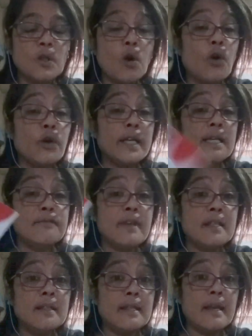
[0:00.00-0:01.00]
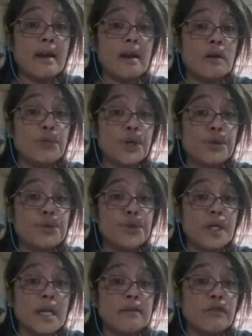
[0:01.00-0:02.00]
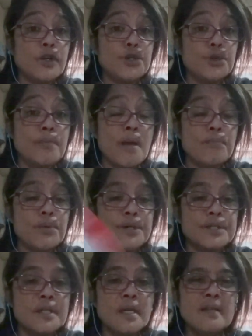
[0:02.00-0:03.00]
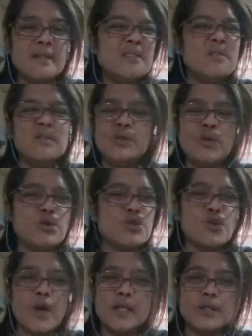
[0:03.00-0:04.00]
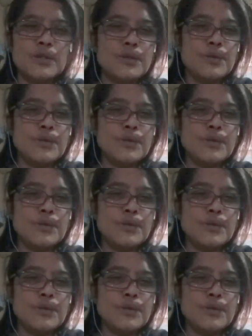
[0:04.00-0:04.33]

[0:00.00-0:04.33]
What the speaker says: Or even they are recruiting for new members. Don't try to